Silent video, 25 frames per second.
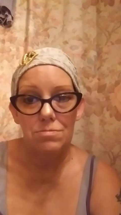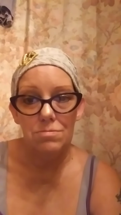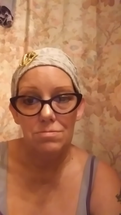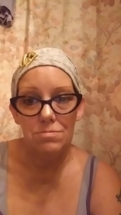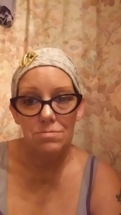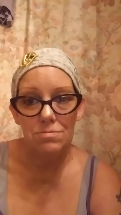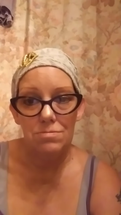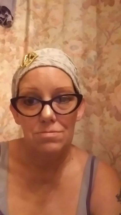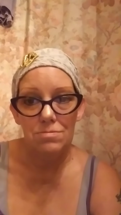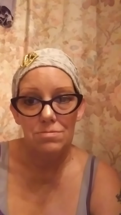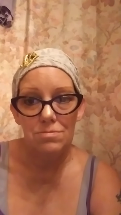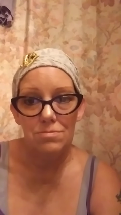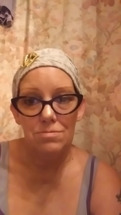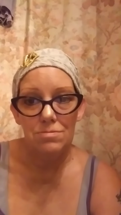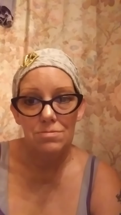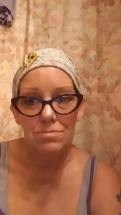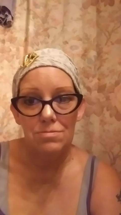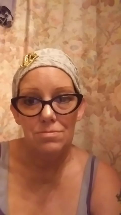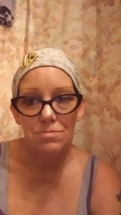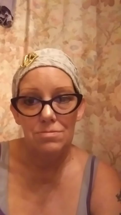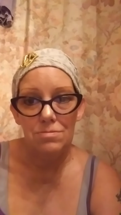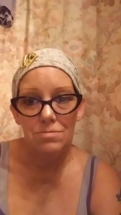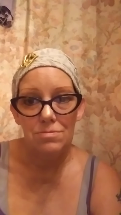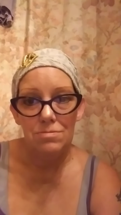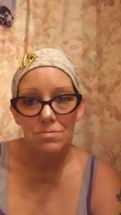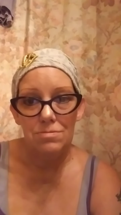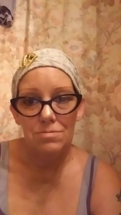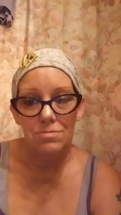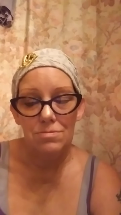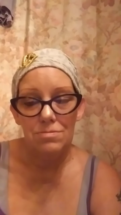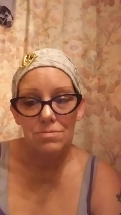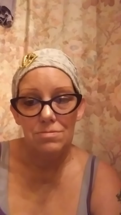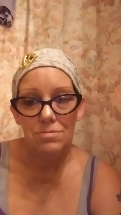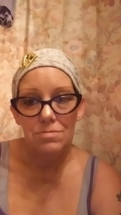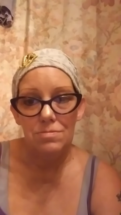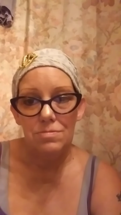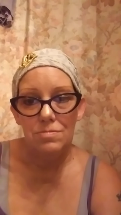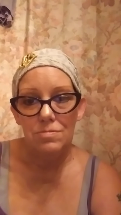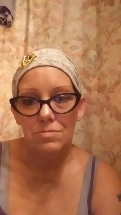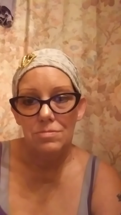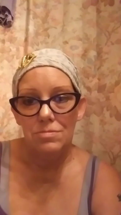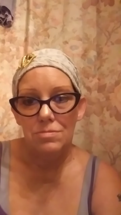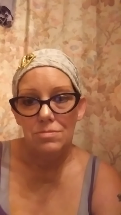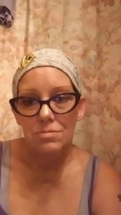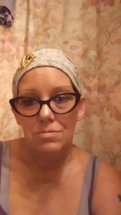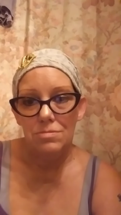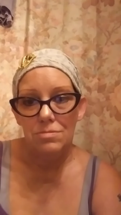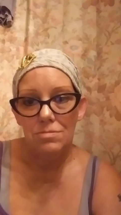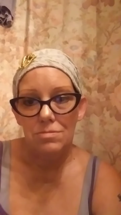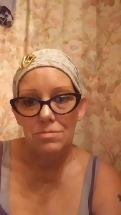
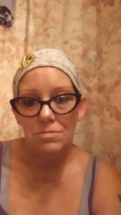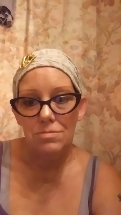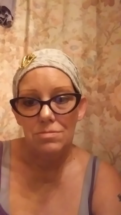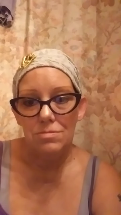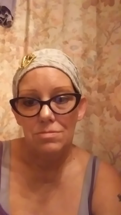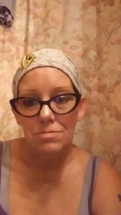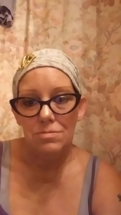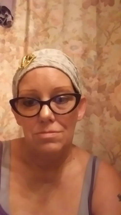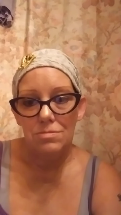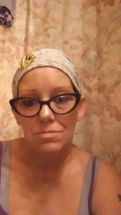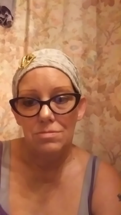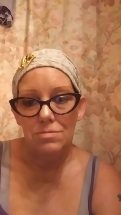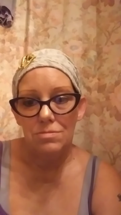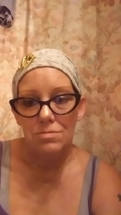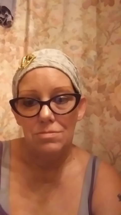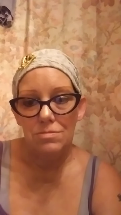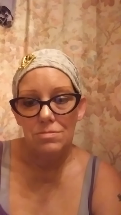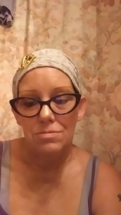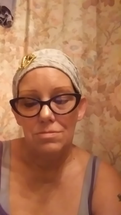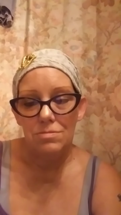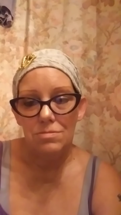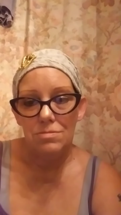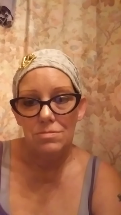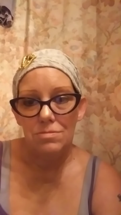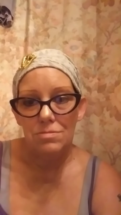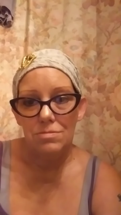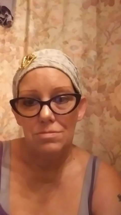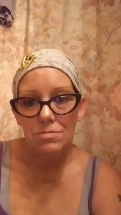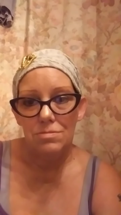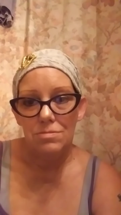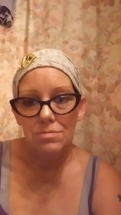Nothing is said.